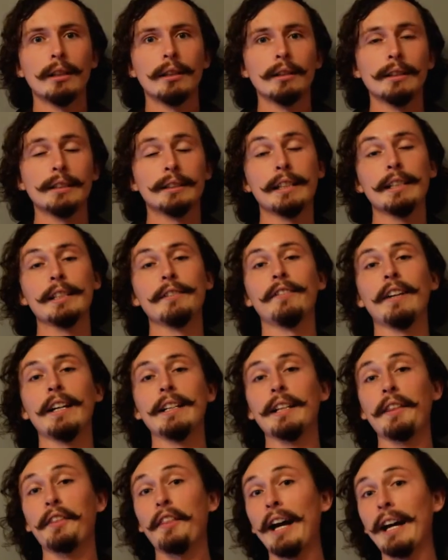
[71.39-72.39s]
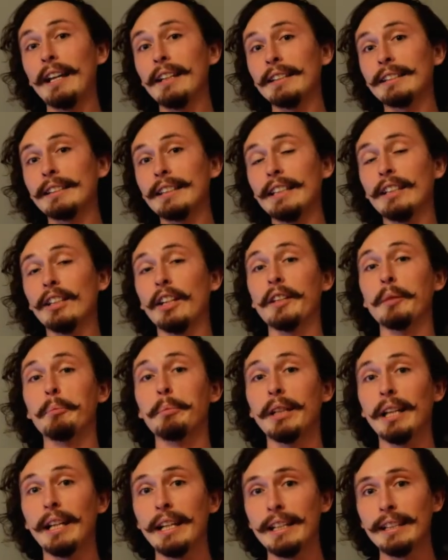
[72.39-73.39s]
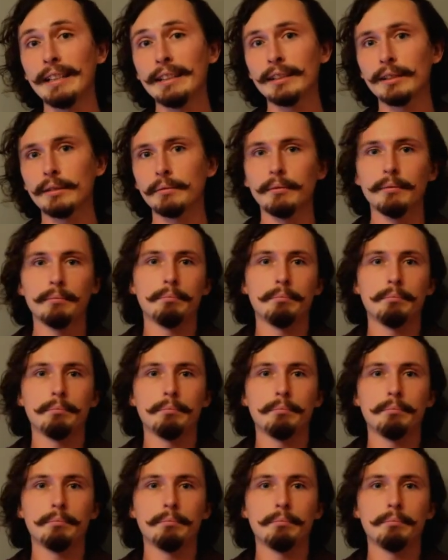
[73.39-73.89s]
Let's say you find a thylacine on the plains,